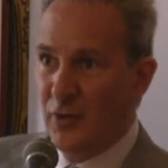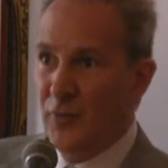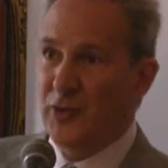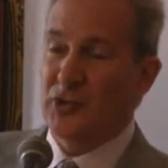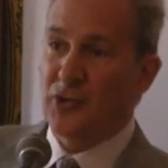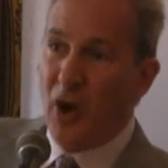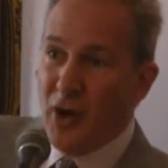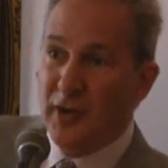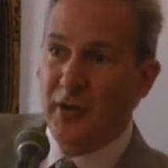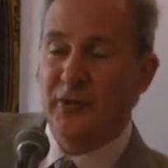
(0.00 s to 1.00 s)
which
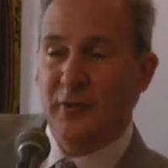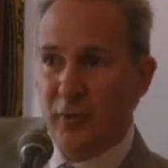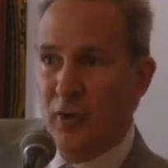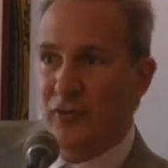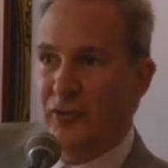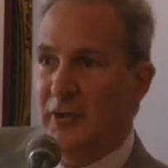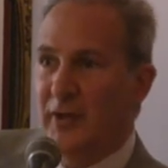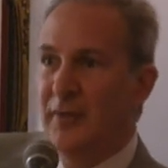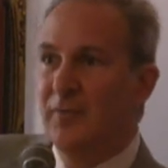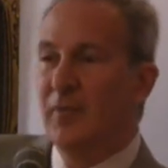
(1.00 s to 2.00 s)
started
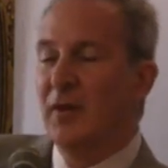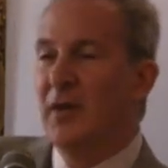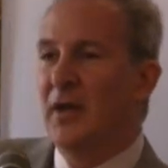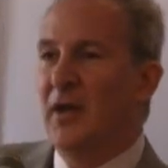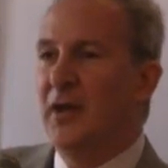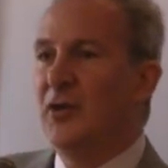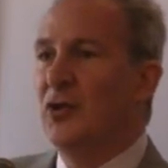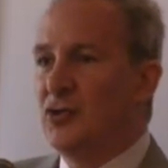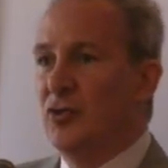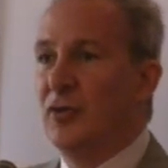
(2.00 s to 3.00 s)
supposedly
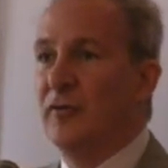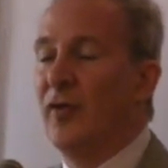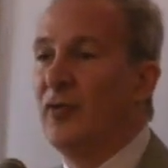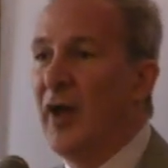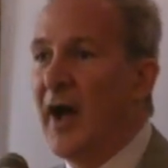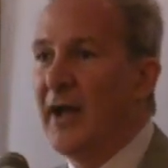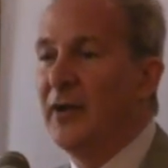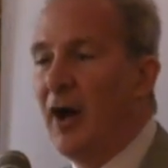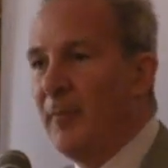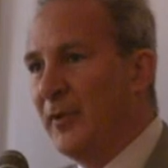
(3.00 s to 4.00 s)
in June of
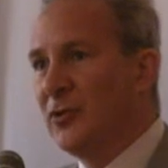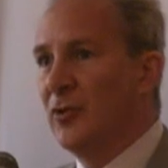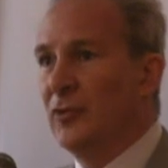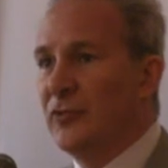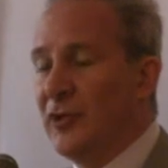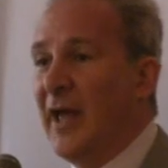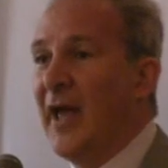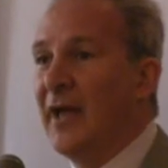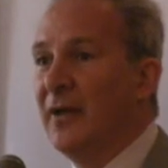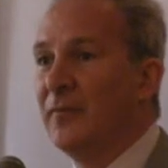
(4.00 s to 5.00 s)
2009 up until
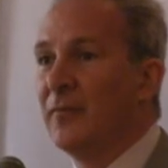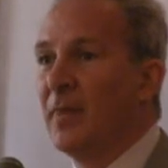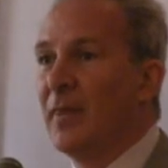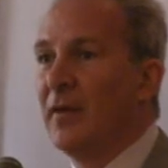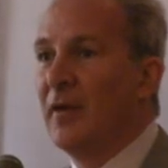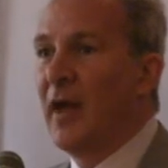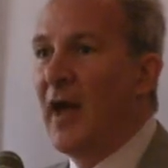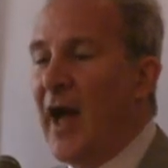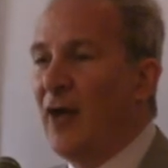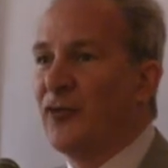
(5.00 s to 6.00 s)
today,
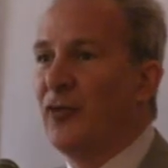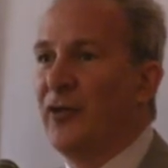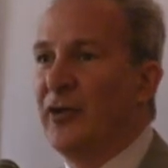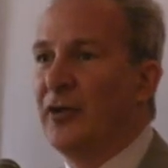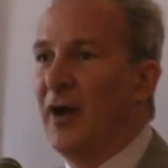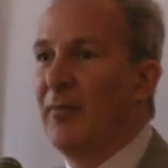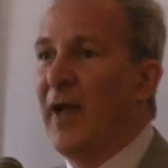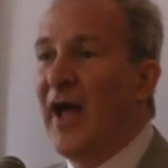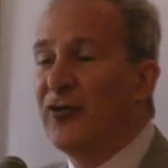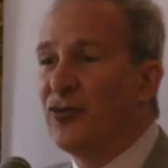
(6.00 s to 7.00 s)
household
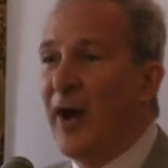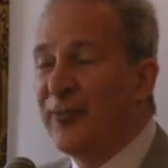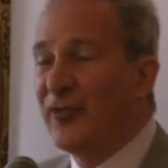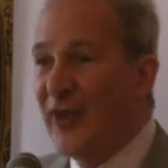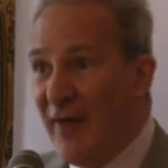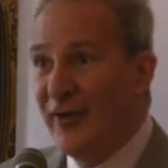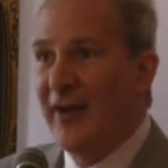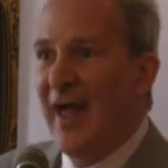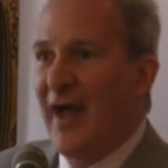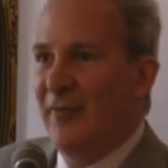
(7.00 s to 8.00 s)
income has dropped
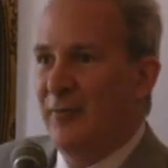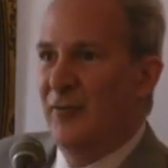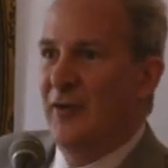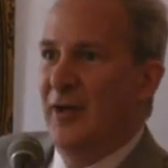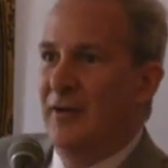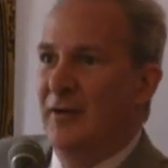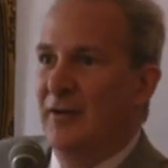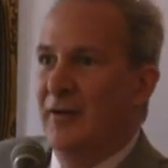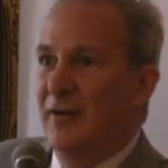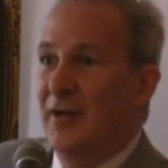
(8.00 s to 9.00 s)
7.5%.
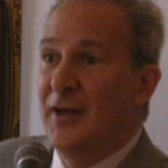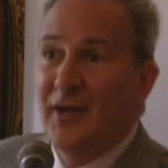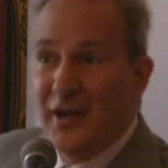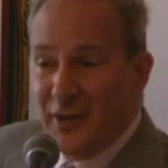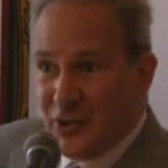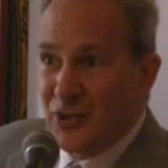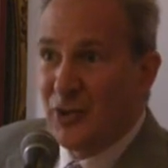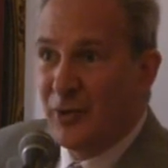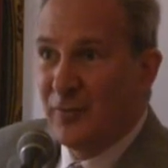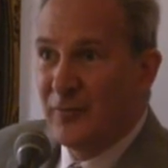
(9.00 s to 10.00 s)
In
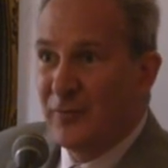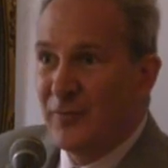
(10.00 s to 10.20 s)
additional.